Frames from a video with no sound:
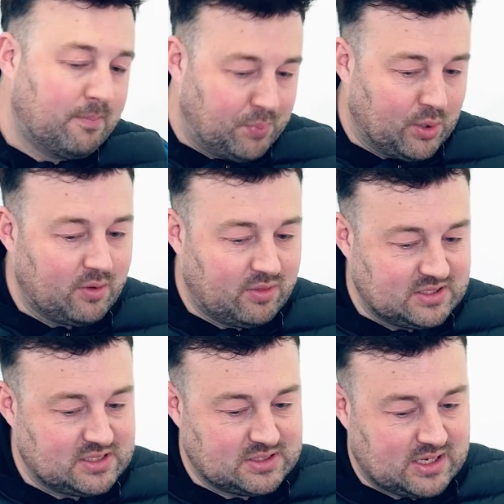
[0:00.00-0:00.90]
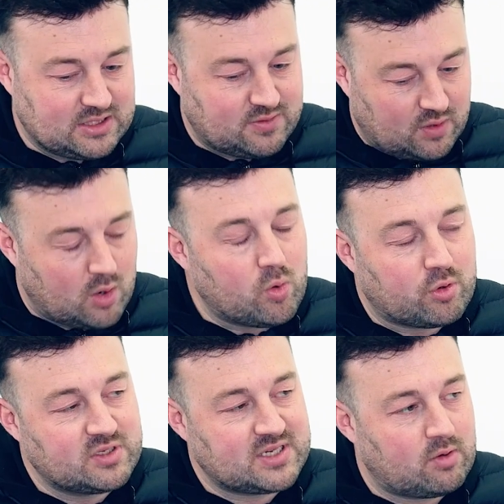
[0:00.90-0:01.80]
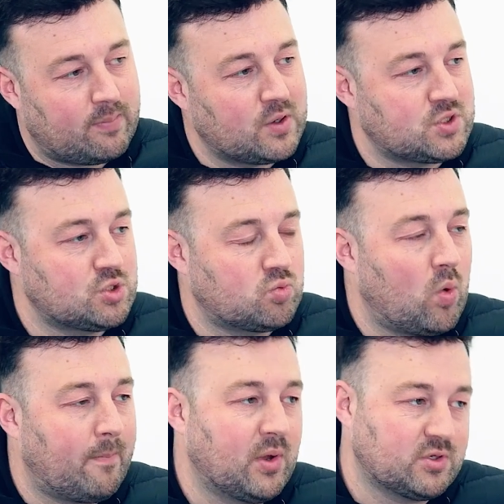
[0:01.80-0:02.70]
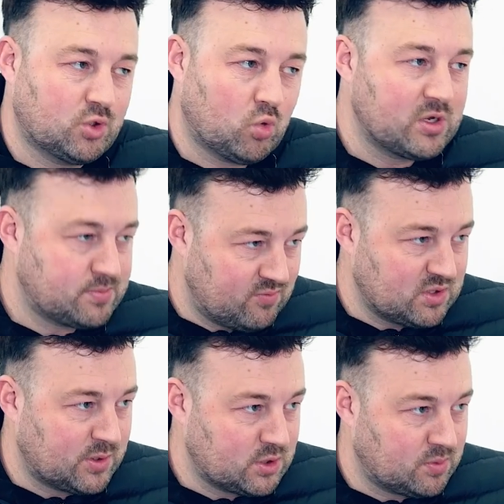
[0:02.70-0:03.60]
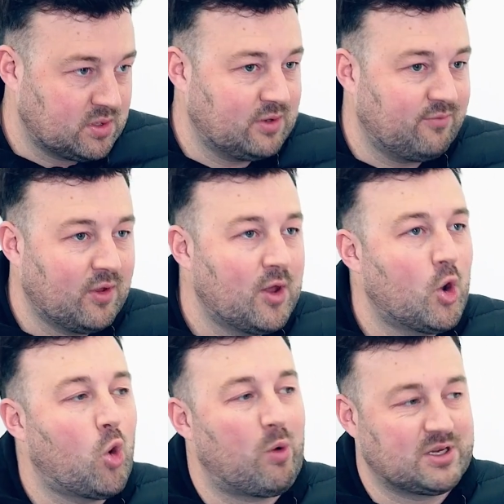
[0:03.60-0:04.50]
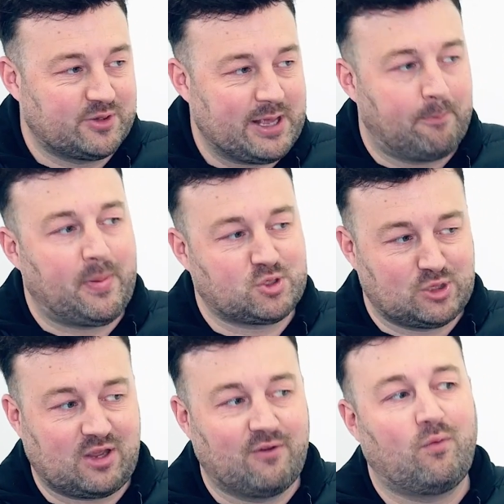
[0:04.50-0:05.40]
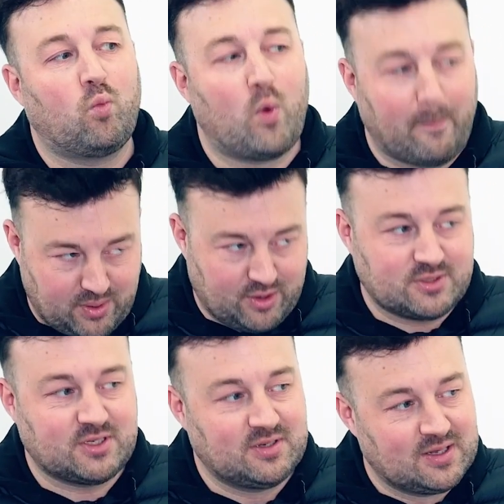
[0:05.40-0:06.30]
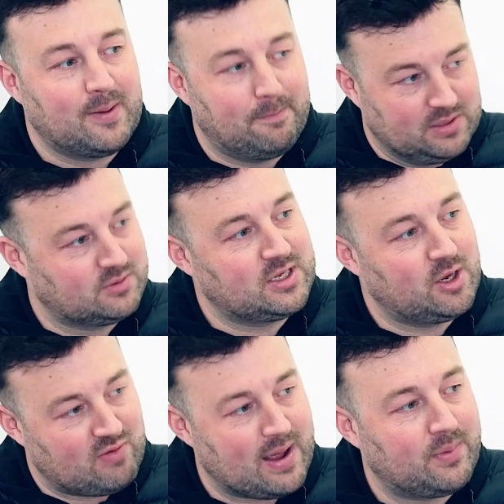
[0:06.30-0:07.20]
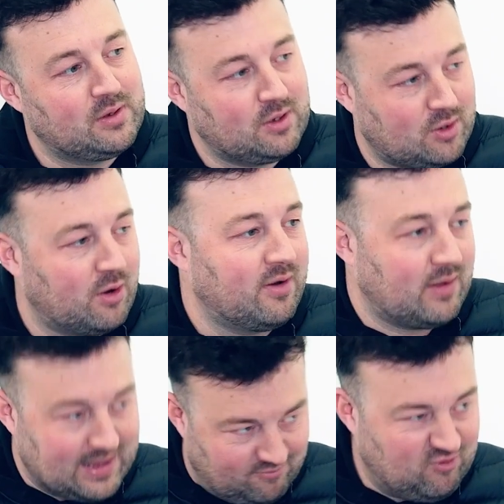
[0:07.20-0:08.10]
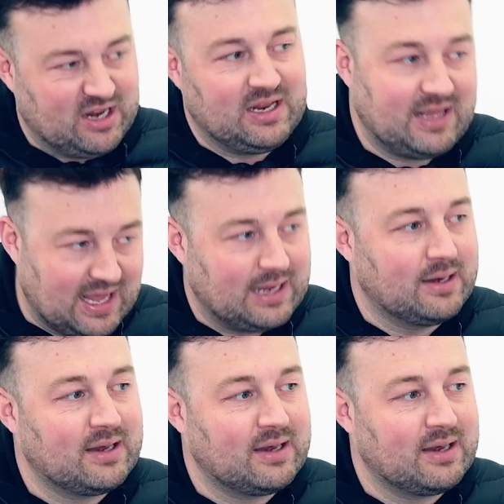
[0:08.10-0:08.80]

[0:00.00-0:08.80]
But this is a case of co-authoring together, opposed to just one person always being responsible, and you've always got that bottleneck of one person building your app, and you can't really get in